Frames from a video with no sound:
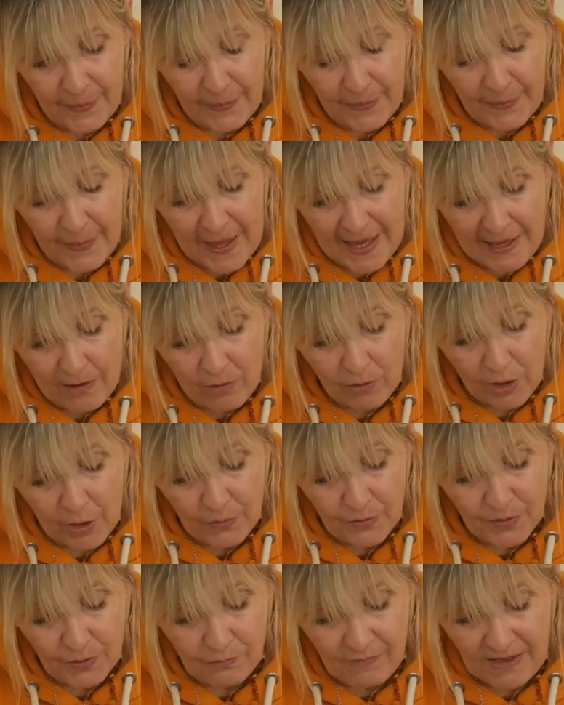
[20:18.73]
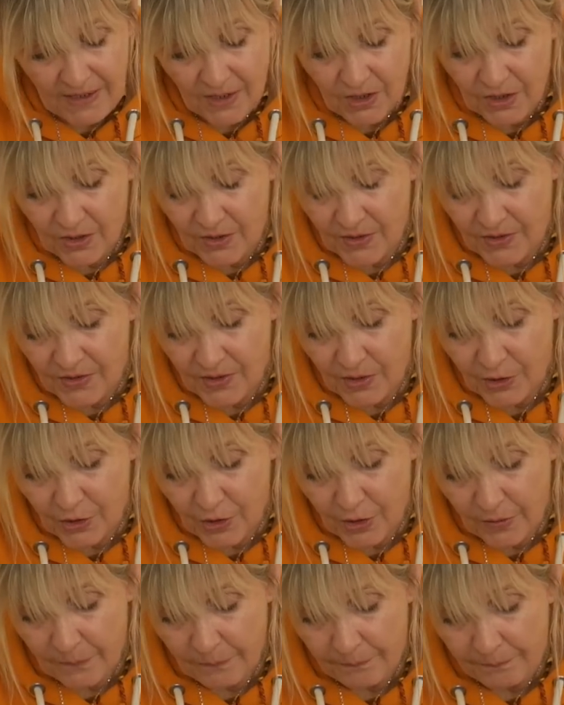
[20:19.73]
they are going to reach a
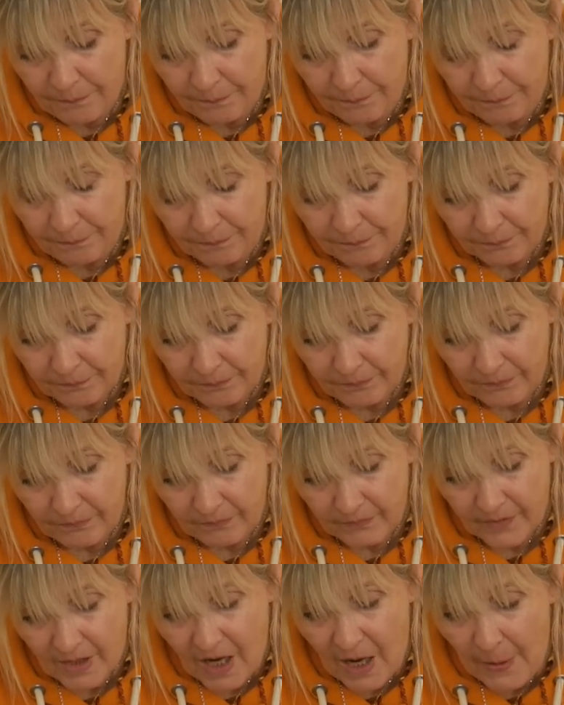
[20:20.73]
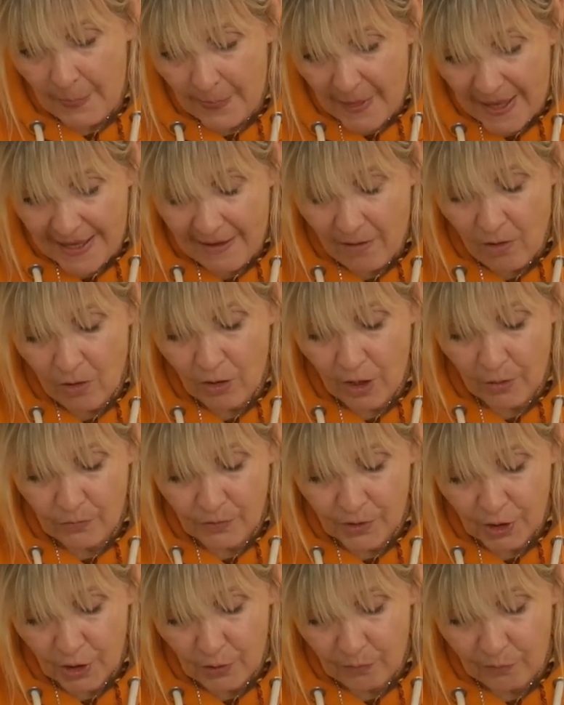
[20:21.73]
decision and they are going
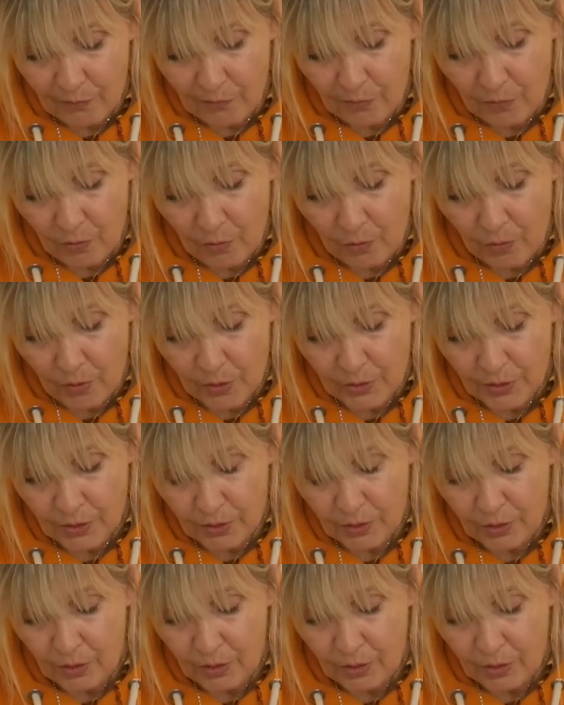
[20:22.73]
to come forward.